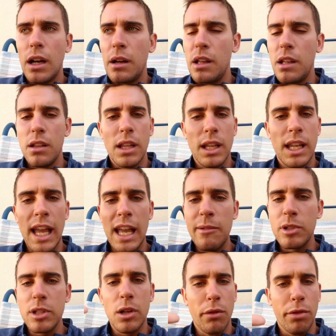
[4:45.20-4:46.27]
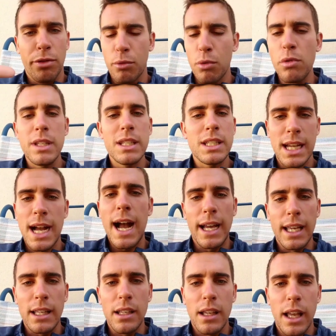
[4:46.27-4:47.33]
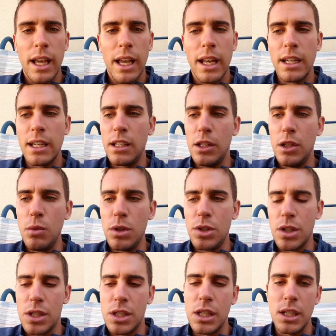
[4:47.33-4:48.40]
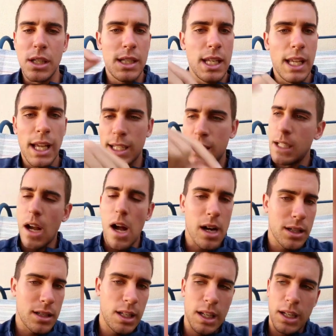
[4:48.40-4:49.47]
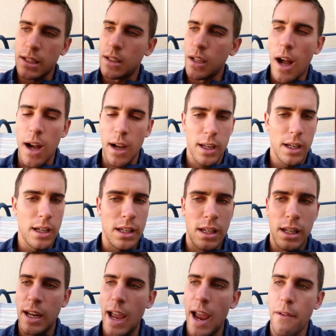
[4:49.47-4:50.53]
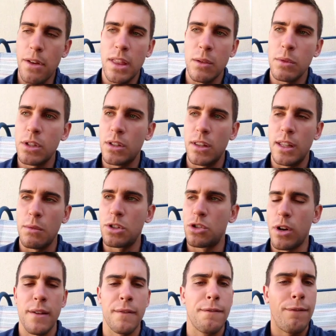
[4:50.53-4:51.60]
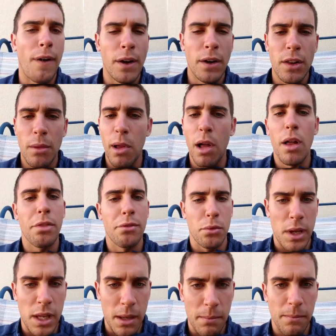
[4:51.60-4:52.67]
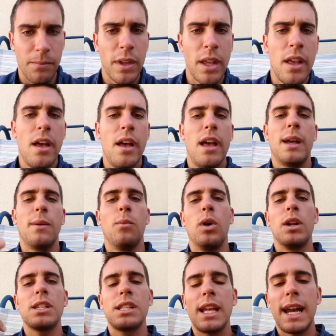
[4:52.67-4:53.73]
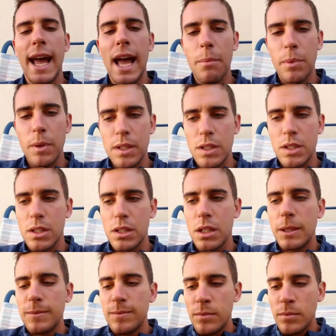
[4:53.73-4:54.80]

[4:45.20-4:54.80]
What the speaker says: the game would go through this guy, and you would just see tick, tock, tick, tock, and everything would, they would try and funnel the ball through him. And once that happens,